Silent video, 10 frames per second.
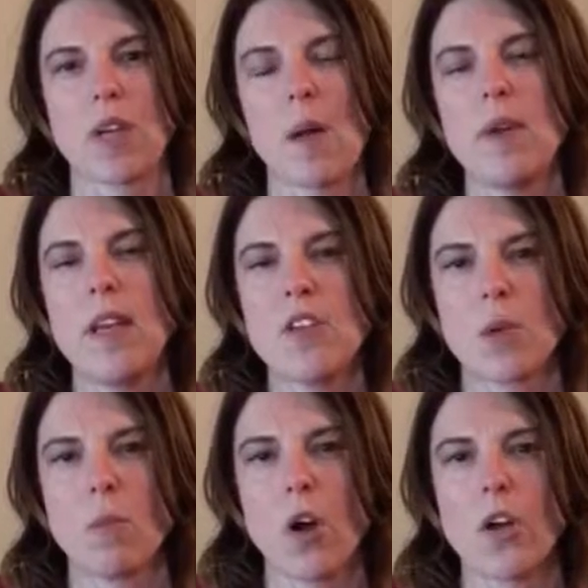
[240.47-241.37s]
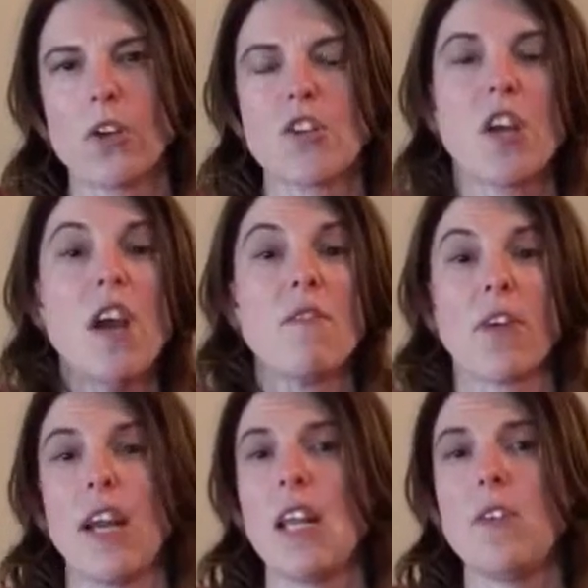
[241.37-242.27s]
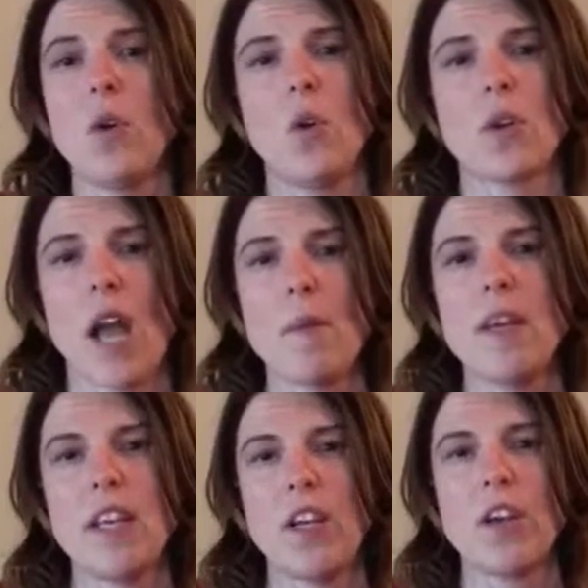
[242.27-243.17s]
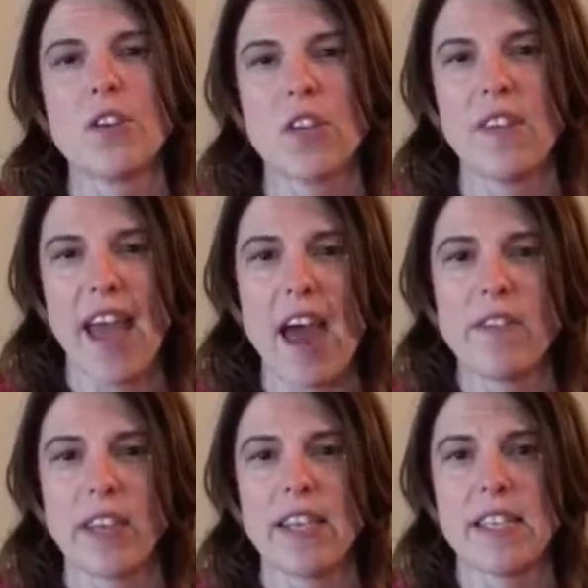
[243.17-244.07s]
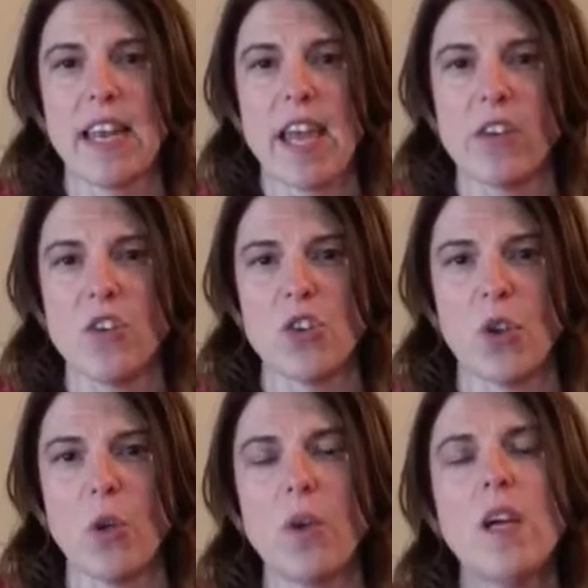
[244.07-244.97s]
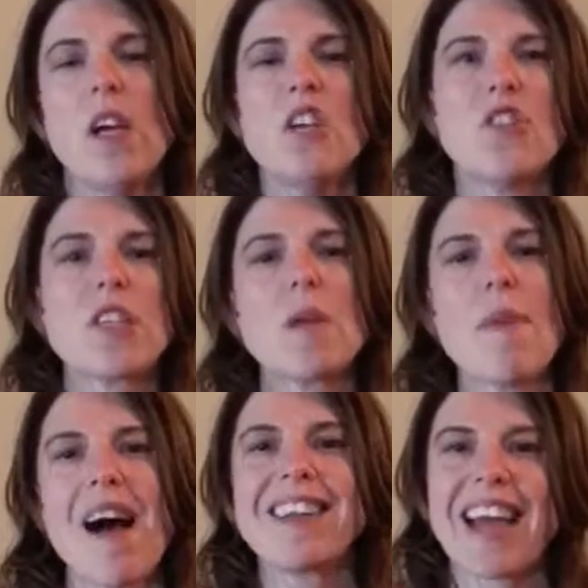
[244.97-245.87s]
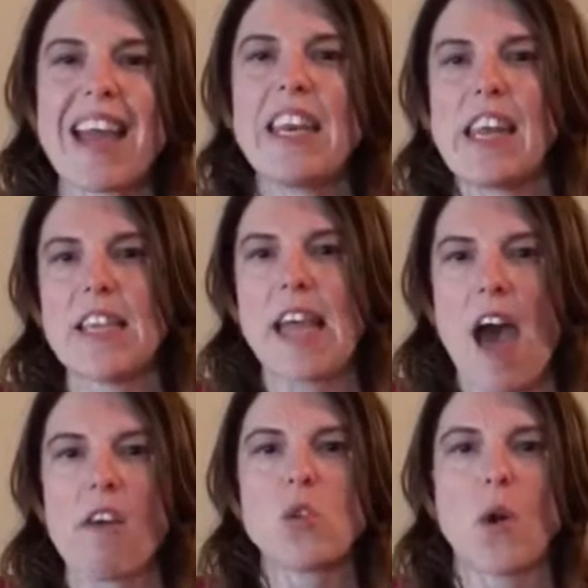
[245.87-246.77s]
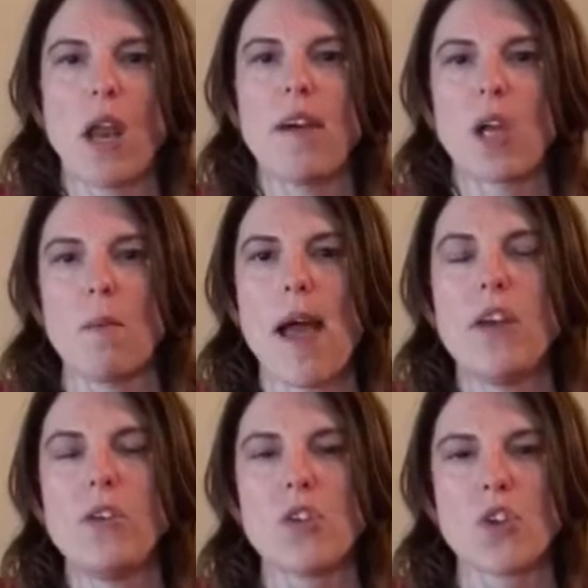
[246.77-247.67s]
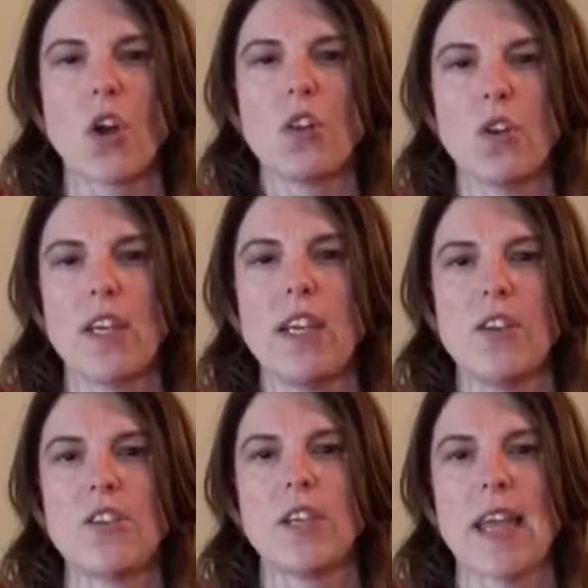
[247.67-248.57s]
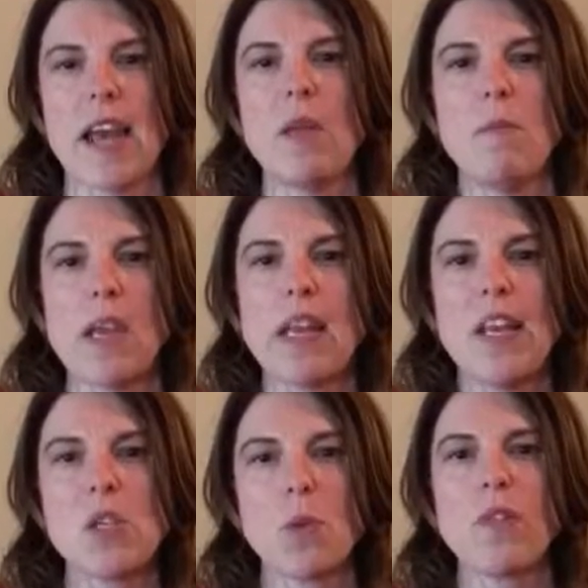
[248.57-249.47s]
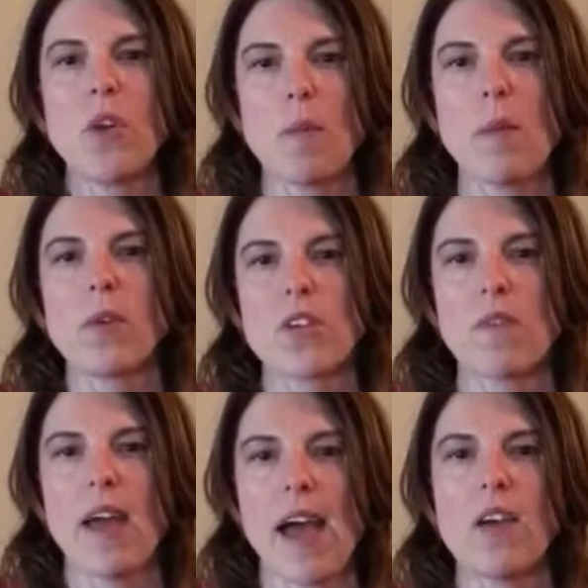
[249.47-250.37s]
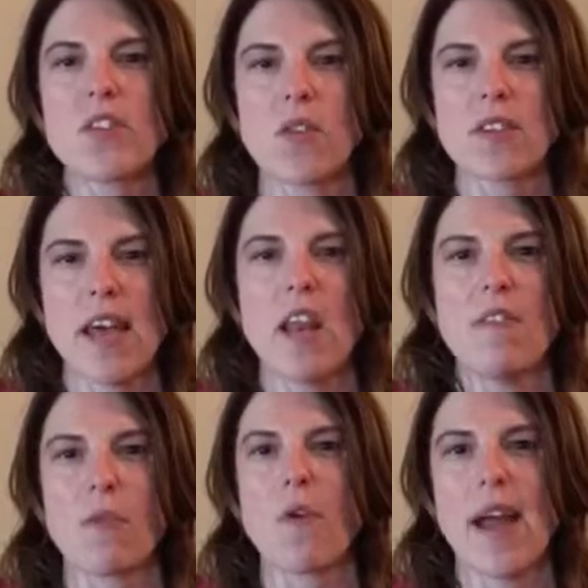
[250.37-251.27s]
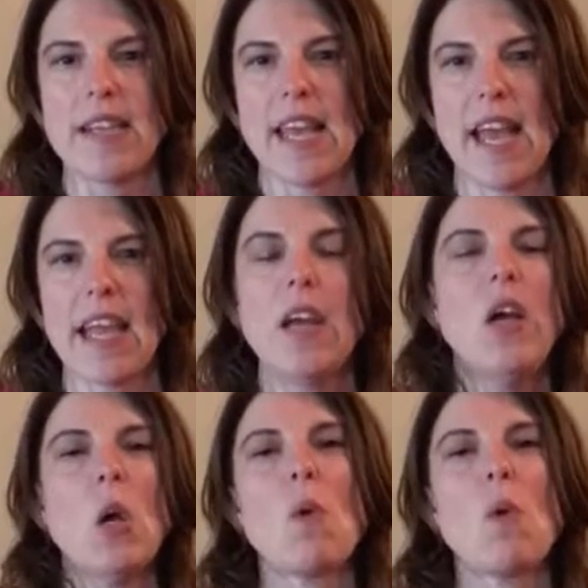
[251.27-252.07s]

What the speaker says: we're coming into March. For any of you who are coming here to the Advocacy Day in June, just about 90 days out is when I recommend you start looking into getting meetings with your members of the House or the Senate for that day.